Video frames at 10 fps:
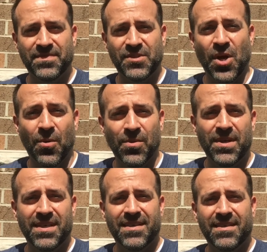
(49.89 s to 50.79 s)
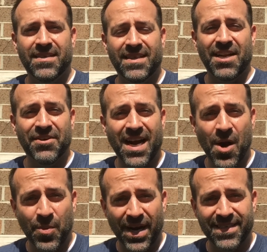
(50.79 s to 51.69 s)
So Leonard
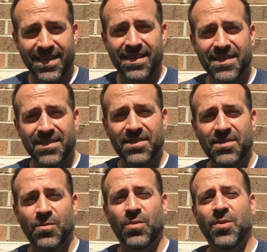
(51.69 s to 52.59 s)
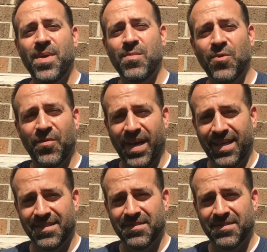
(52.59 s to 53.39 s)
Chiropractic will be moving.